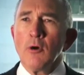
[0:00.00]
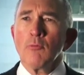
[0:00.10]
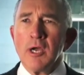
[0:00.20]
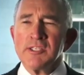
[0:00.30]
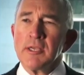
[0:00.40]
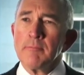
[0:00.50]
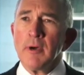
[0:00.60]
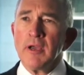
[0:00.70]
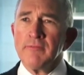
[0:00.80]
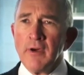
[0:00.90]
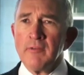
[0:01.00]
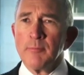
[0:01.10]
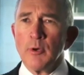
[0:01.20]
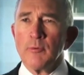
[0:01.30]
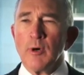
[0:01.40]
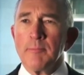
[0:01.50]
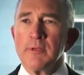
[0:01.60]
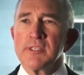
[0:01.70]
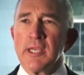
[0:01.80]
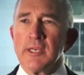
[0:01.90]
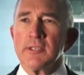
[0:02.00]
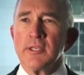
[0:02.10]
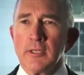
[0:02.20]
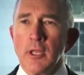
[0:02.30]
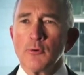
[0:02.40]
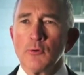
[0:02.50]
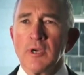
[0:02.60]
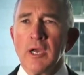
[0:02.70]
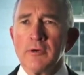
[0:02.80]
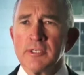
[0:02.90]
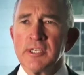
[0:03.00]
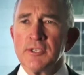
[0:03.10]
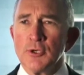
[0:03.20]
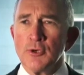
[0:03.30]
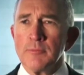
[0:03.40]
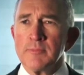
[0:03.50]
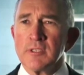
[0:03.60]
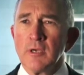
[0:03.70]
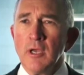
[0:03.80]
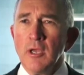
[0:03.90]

rising by 5.1% in local currency terms,